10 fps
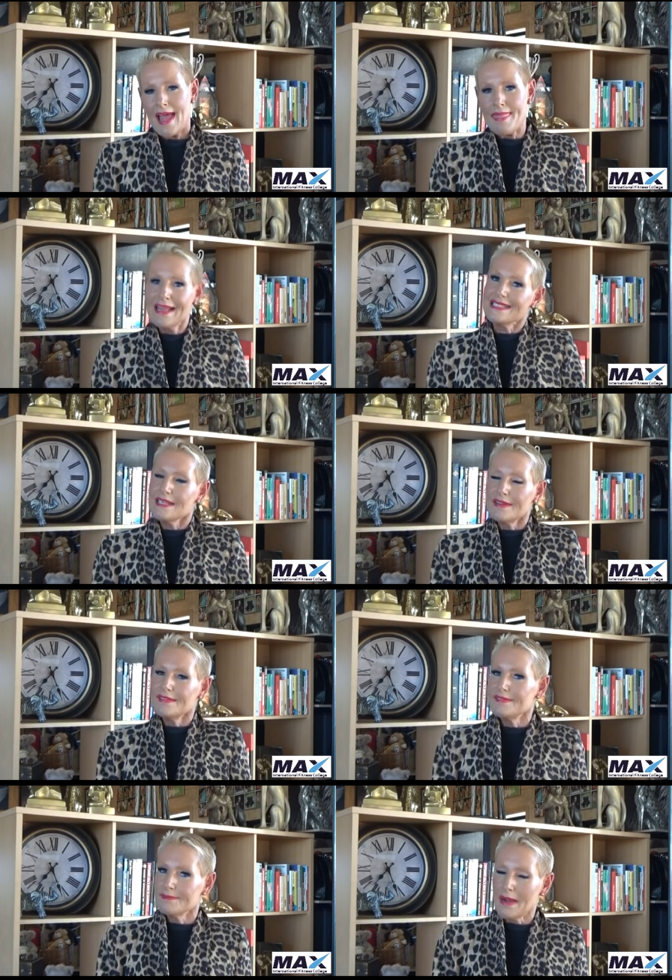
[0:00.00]
And that's how
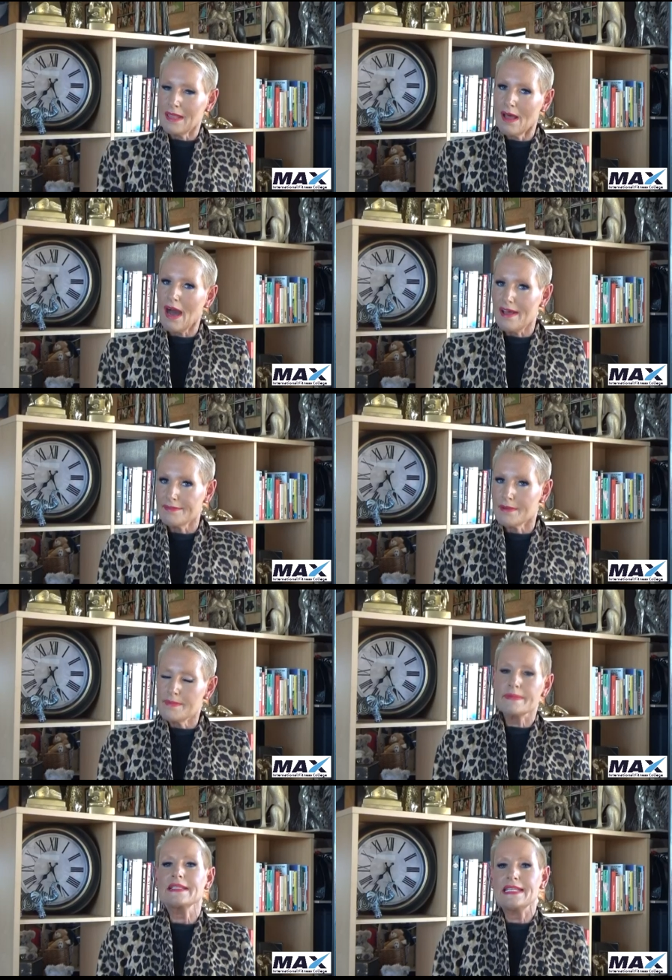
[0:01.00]
I've lived my life,
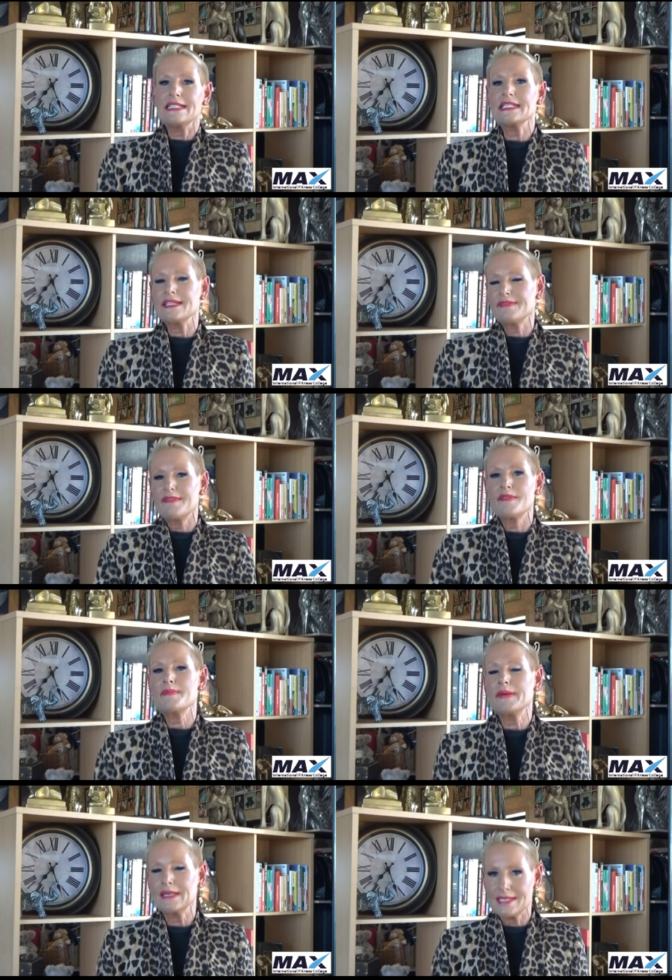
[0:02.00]
representative of
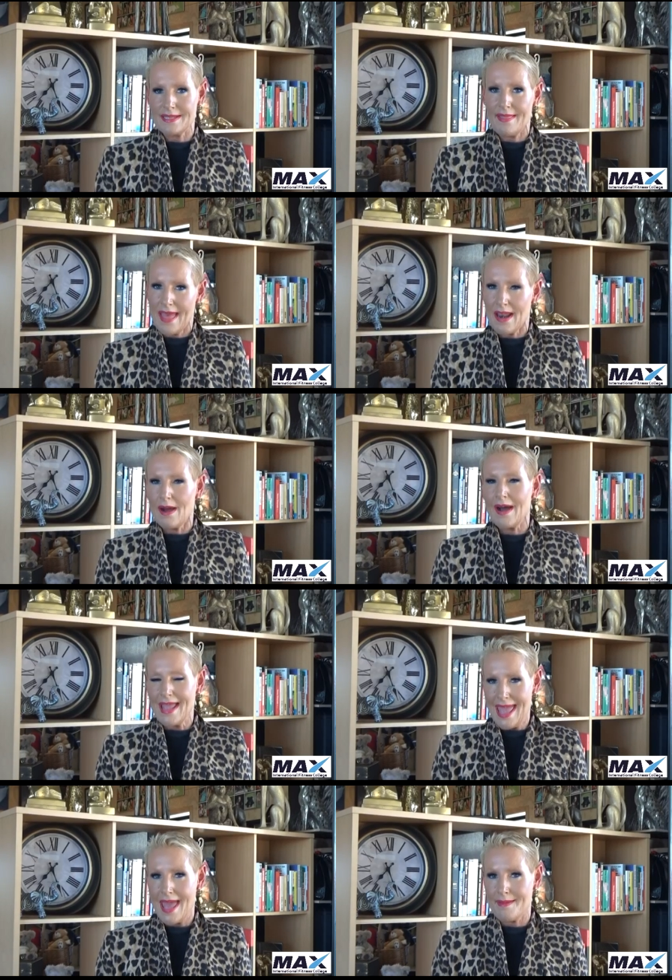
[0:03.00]
the person that
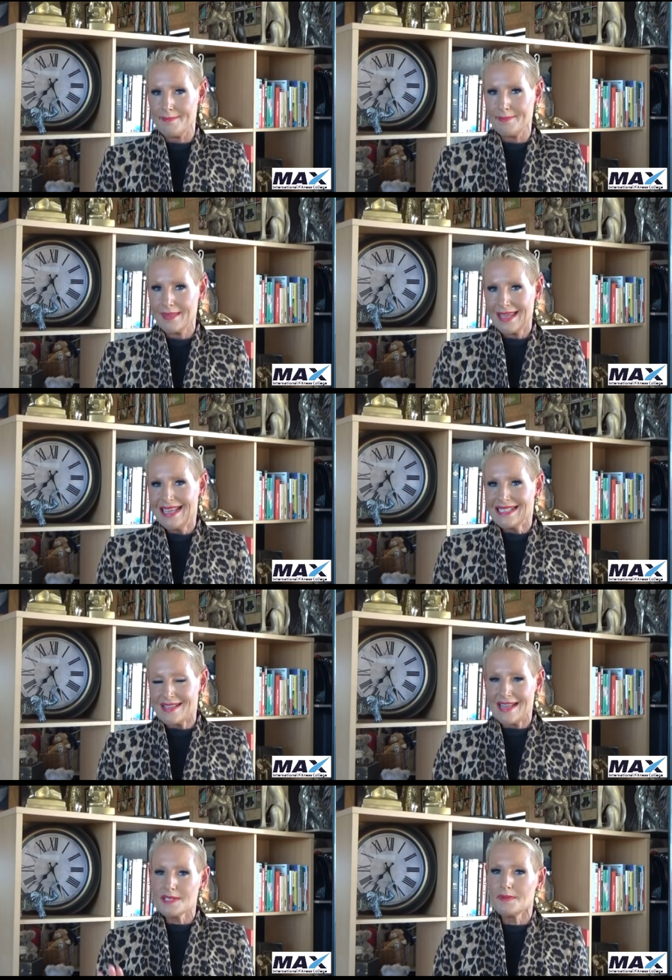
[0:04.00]
I am.
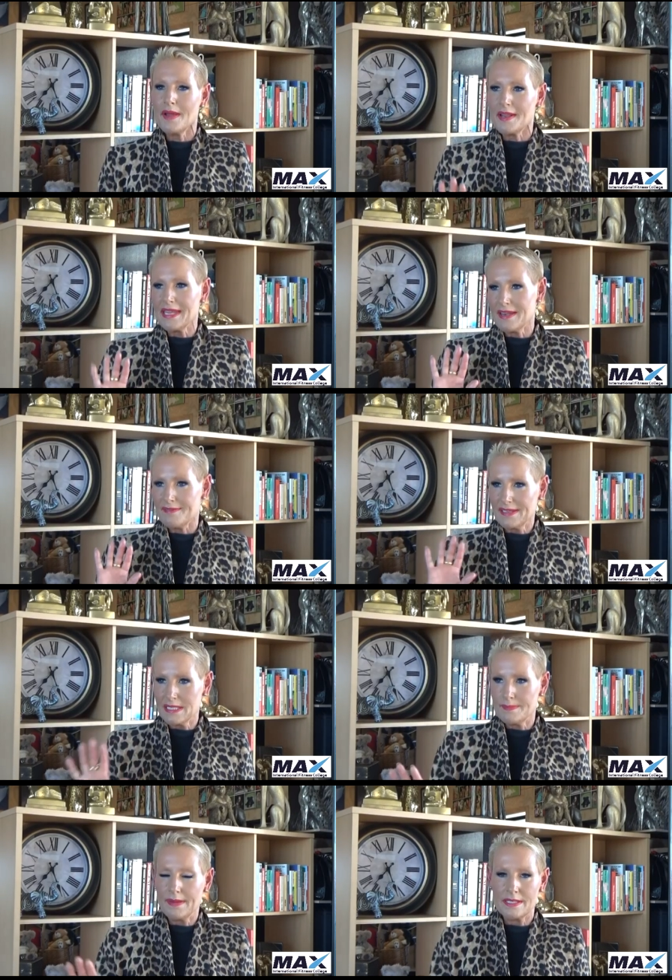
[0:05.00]
So that's why I don't get
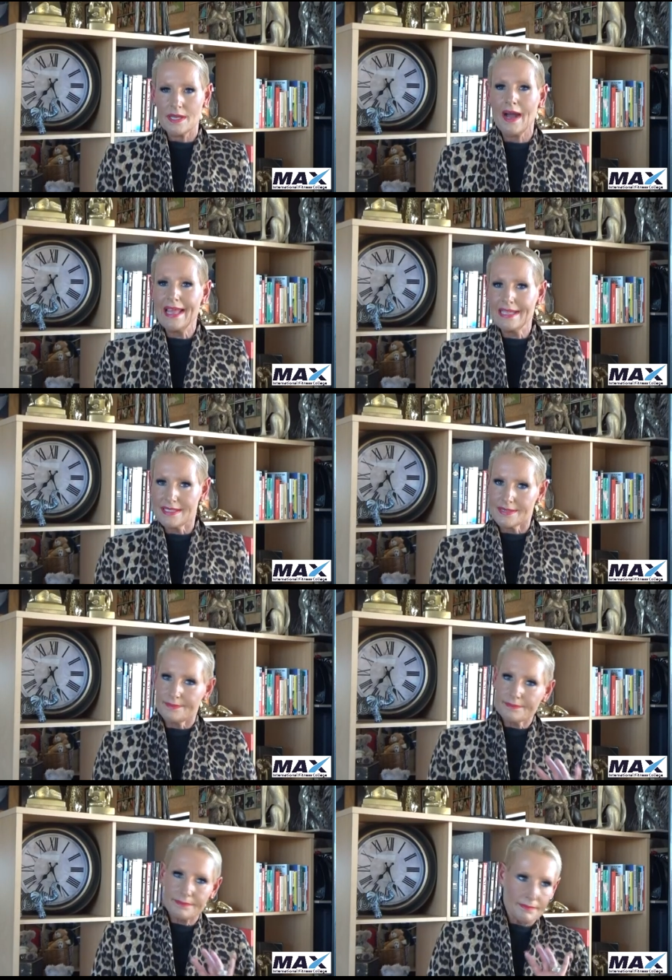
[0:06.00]
affected by diets.
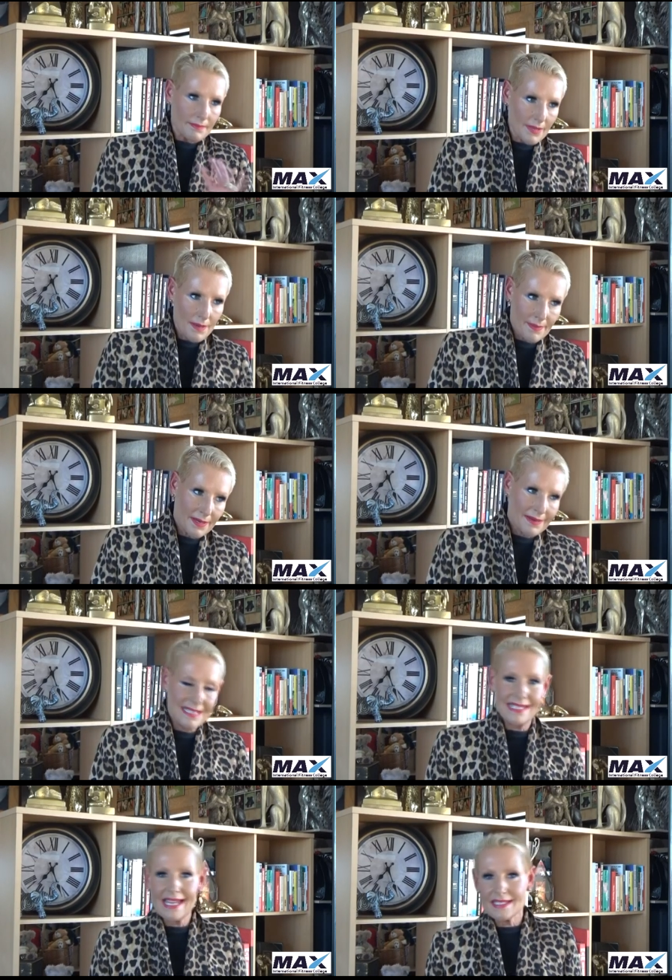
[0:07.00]
My
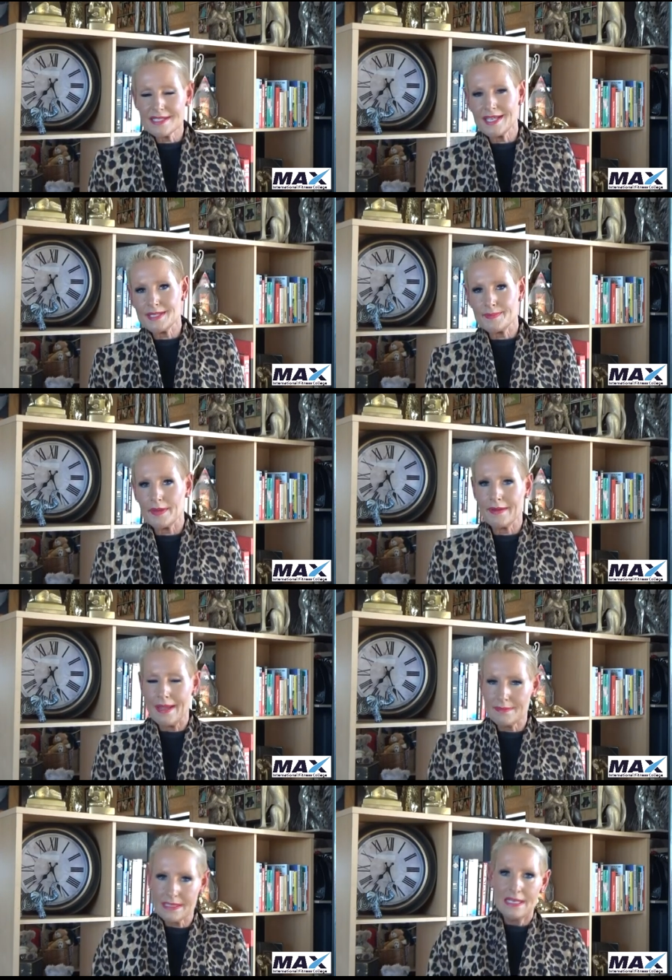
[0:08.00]
crazy exercise
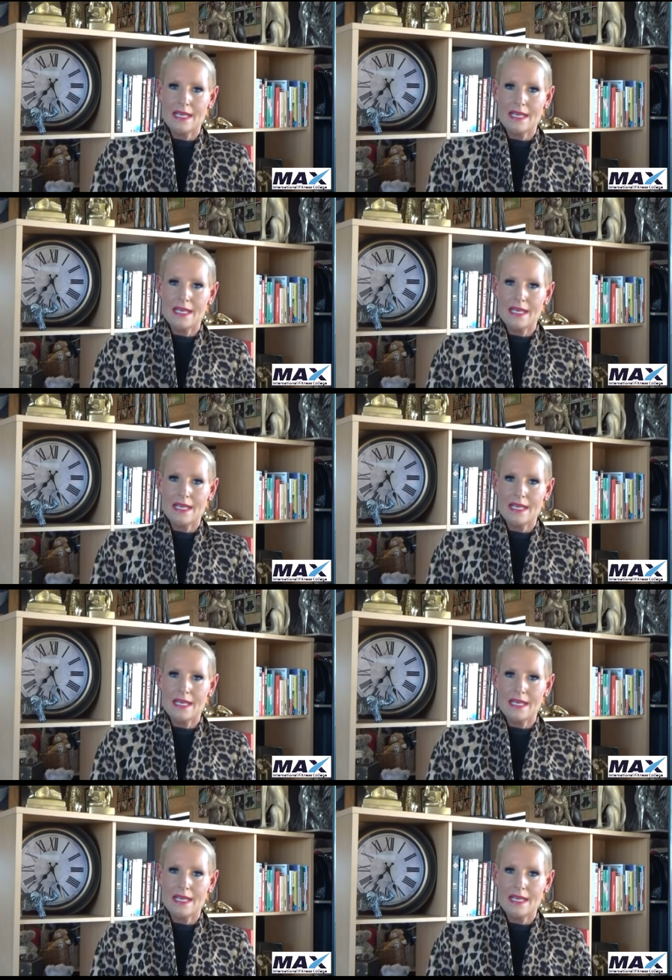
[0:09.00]
programs,